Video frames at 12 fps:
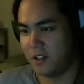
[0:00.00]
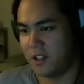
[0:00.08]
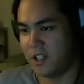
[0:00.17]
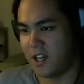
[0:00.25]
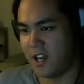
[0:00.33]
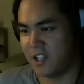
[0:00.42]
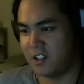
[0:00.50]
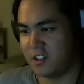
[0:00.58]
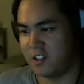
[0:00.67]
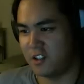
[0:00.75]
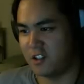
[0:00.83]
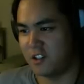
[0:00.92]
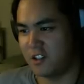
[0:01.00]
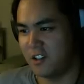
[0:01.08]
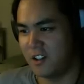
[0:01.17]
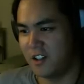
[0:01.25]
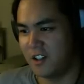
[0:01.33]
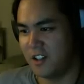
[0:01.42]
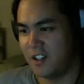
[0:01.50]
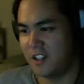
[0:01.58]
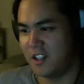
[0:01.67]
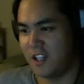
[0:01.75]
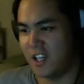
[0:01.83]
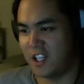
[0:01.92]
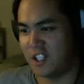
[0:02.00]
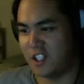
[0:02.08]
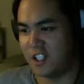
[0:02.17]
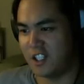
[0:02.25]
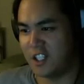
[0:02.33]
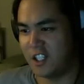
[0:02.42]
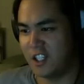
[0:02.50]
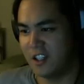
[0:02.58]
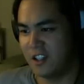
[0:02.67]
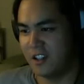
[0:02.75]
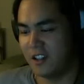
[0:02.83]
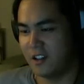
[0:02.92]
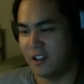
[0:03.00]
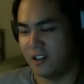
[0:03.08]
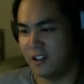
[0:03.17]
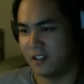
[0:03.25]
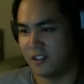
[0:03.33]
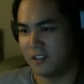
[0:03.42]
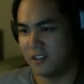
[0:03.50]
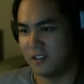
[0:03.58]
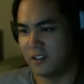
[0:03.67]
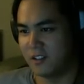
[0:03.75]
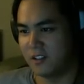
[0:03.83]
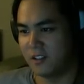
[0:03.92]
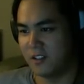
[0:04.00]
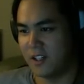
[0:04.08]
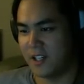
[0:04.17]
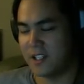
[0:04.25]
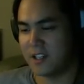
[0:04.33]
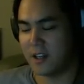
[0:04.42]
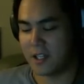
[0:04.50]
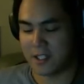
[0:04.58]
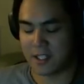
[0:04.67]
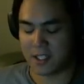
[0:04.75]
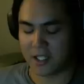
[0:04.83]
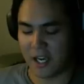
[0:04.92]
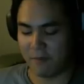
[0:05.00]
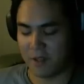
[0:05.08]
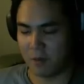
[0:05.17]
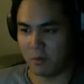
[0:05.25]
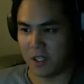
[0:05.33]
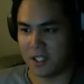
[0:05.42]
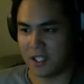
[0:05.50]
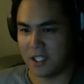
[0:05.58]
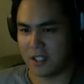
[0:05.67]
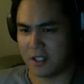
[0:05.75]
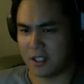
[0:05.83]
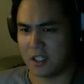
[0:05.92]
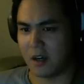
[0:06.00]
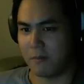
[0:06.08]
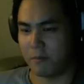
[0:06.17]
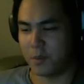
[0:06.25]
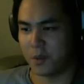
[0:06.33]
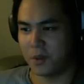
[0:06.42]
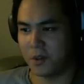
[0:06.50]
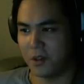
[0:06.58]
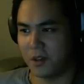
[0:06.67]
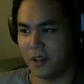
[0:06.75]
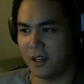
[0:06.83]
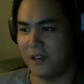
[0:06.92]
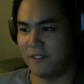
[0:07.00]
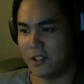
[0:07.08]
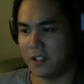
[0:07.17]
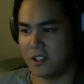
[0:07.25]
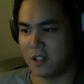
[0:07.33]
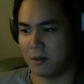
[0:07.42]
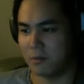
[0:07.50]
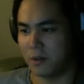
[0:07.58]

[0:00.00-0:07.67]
Yes! Yes! Oh. I guess I can stab them when they jump. After they jump.